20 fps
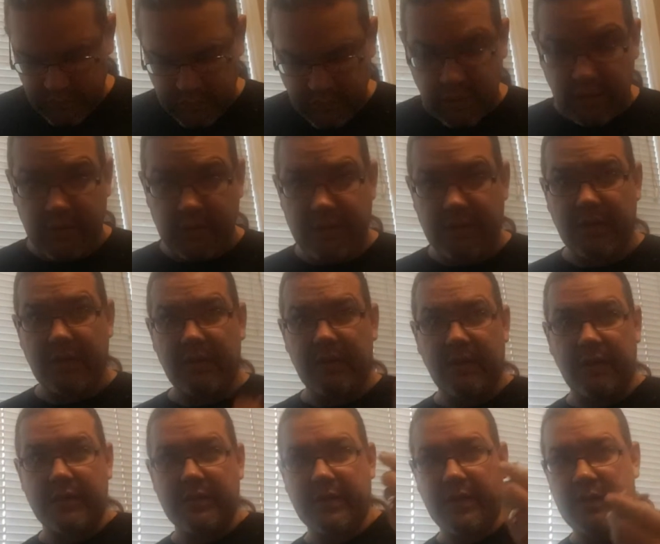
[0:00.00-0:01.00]
Like I said
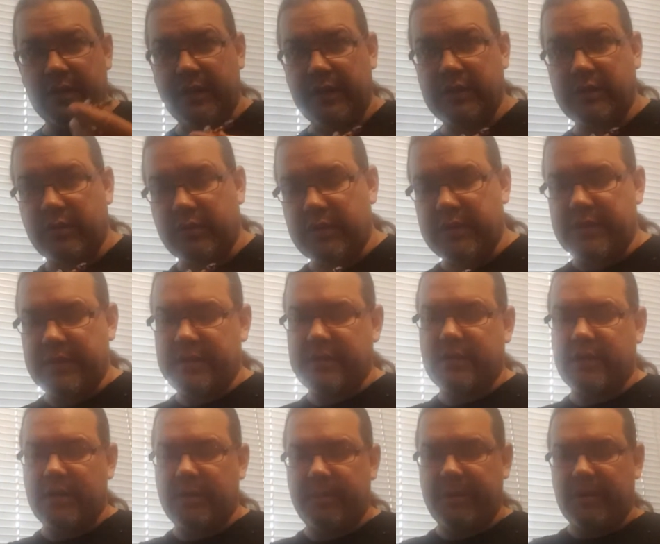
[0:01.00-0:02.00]
in the intro, this is
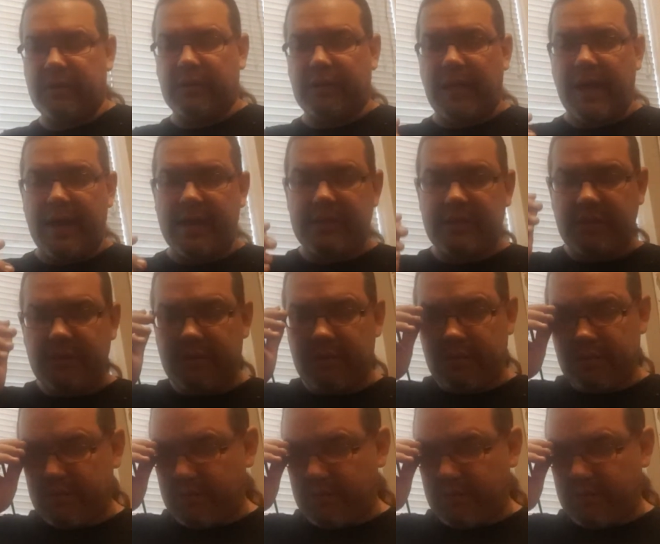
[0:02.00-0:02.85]
going to be the last